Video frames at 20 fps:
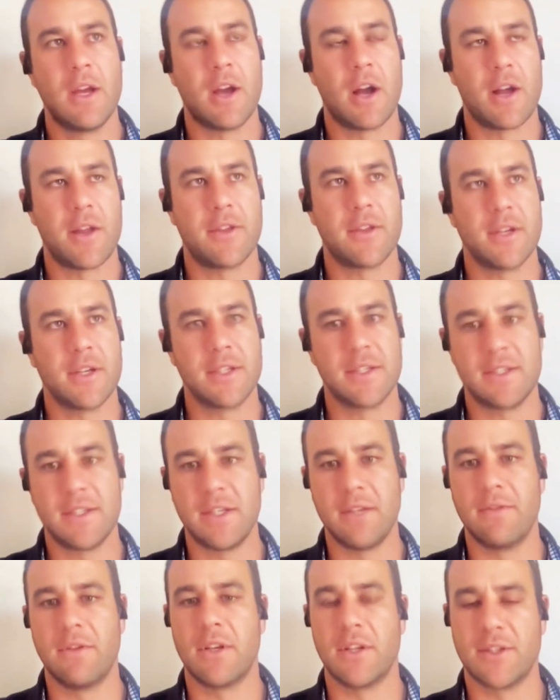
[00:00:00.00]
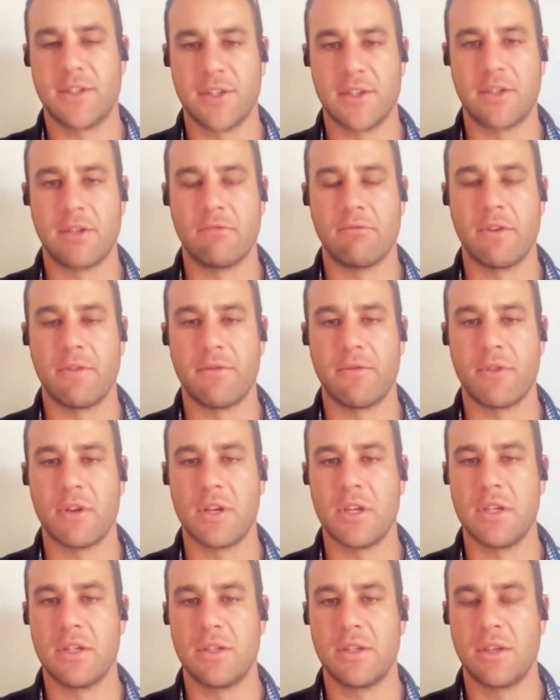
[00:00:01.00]
I think, 7 assistant
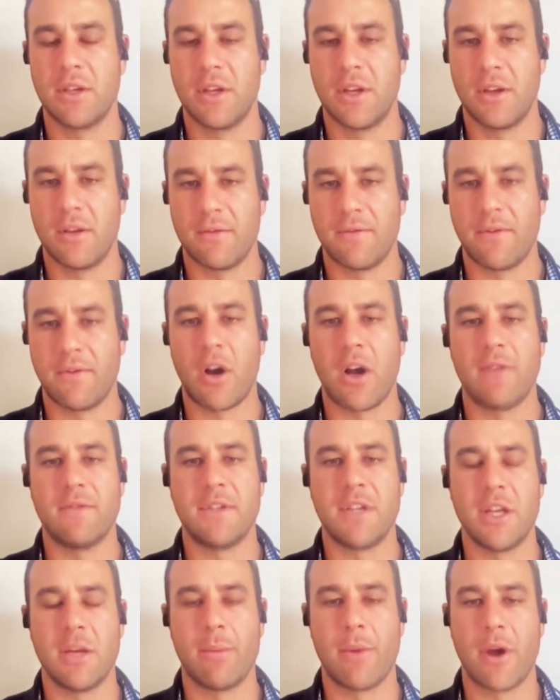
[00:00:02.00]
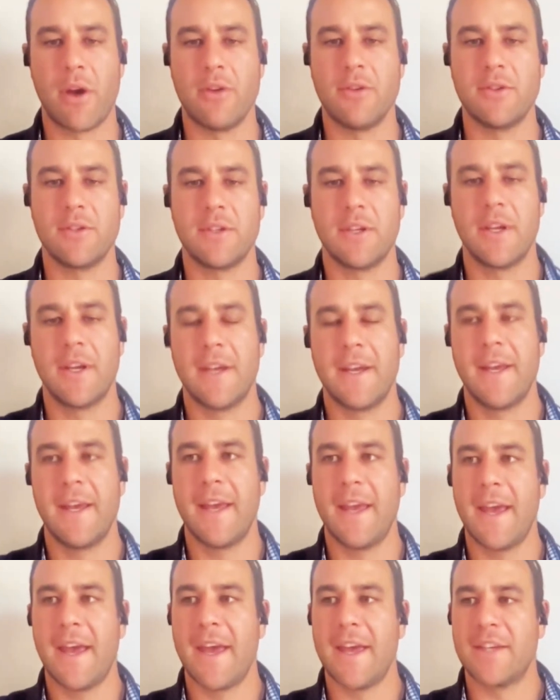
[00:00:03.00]
referees, 5 TMOs.
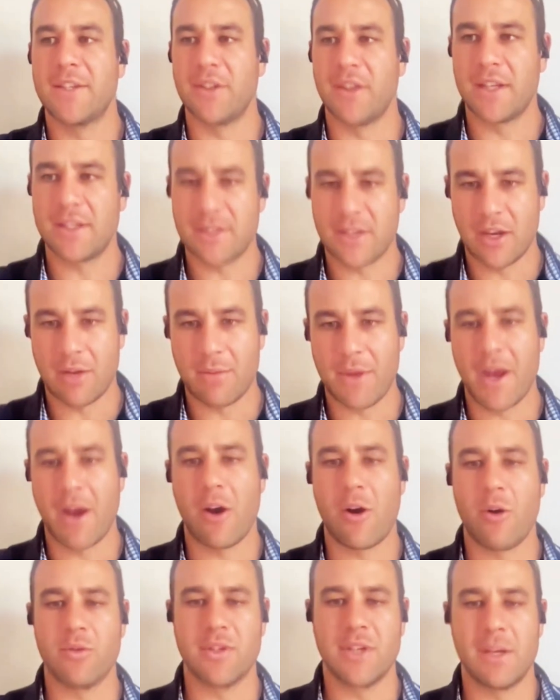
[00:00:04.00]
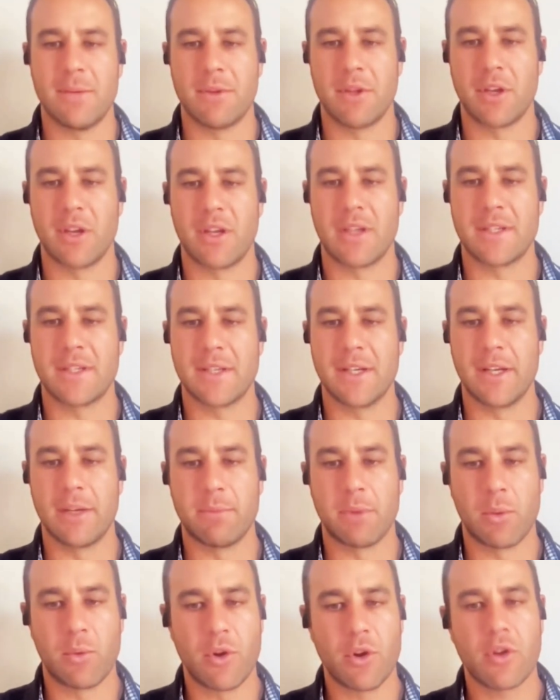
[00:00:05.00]
So that's going to be our whole team that they're going to select.
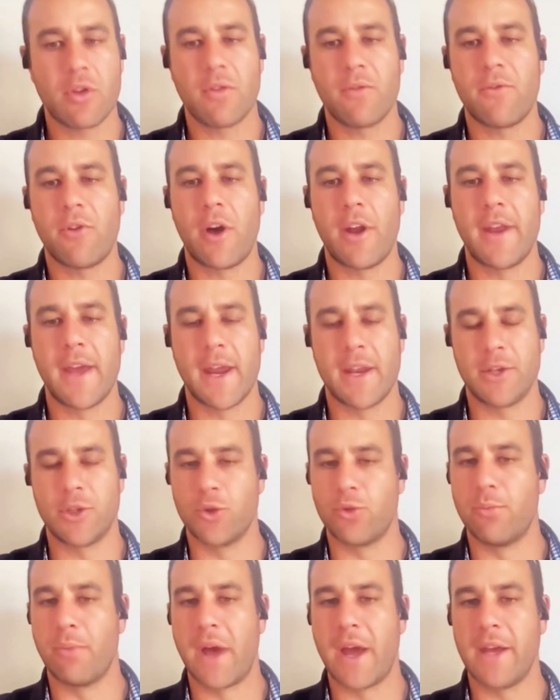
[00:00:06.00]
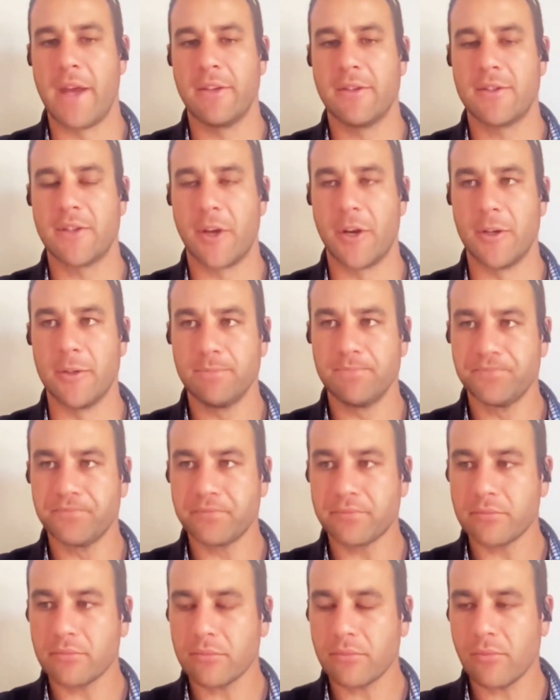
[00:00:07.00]
But we're not going to find out until May. So
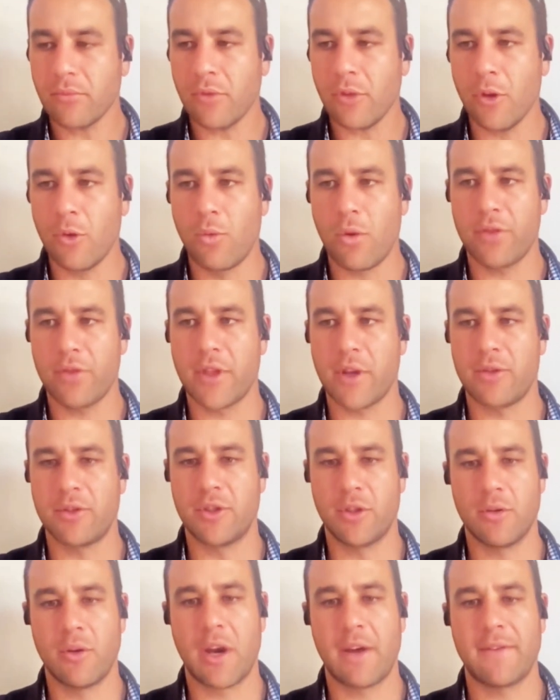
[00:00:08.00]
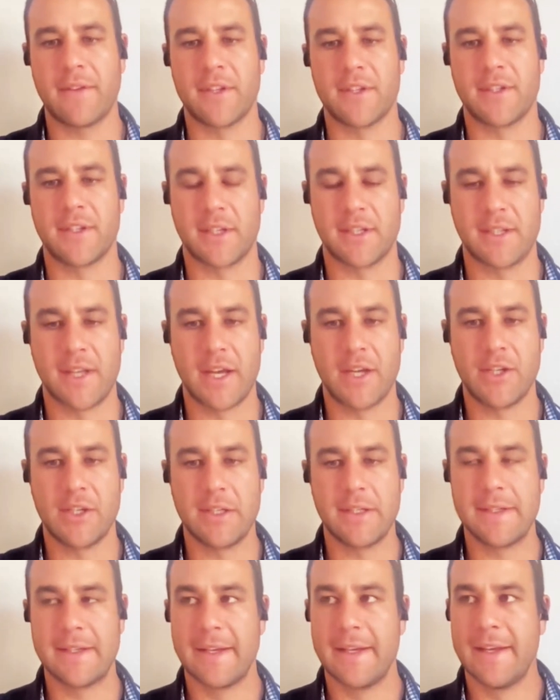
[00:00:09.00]
what they'll do after the 6
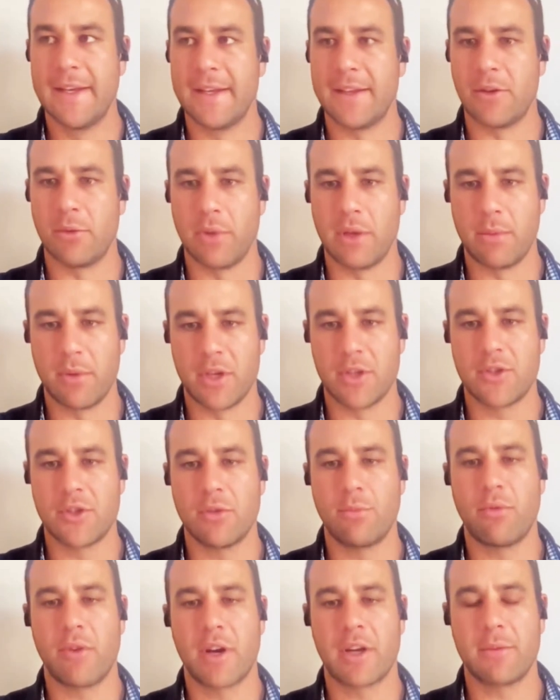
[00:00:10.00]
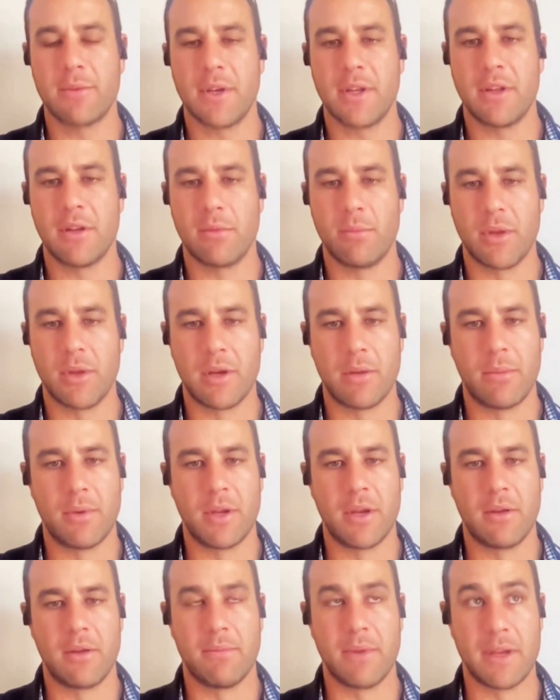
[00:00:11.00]
nations, there'll be a bit of Super Rugby, there'll
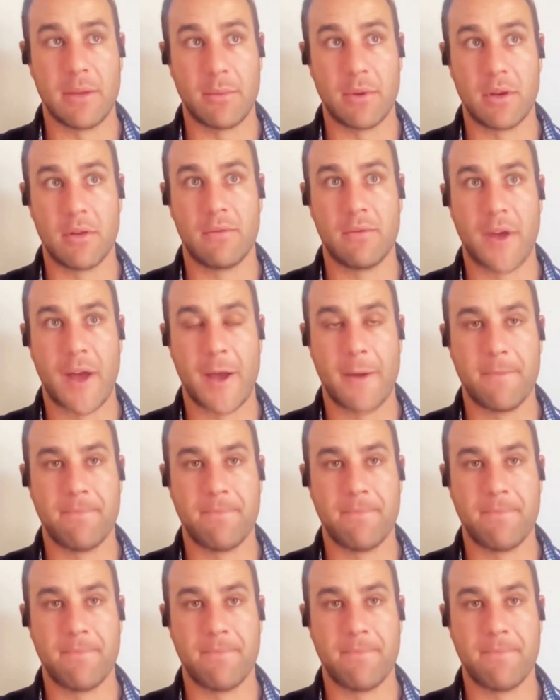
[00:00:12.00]
be a bit of